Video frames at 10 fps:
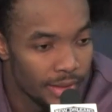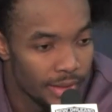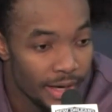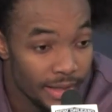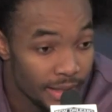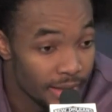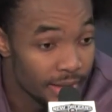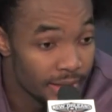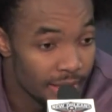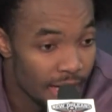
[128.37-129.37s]
Larry did a
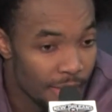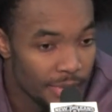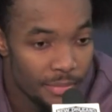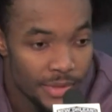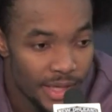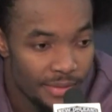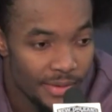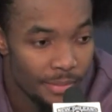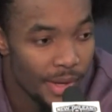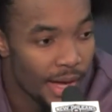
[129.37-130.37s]
good job of keeping
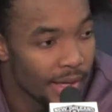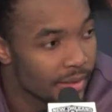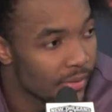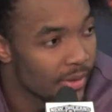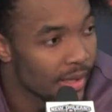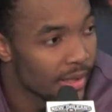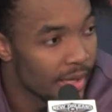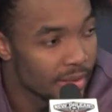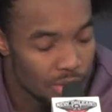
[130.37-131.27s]
JV back and stuff like that.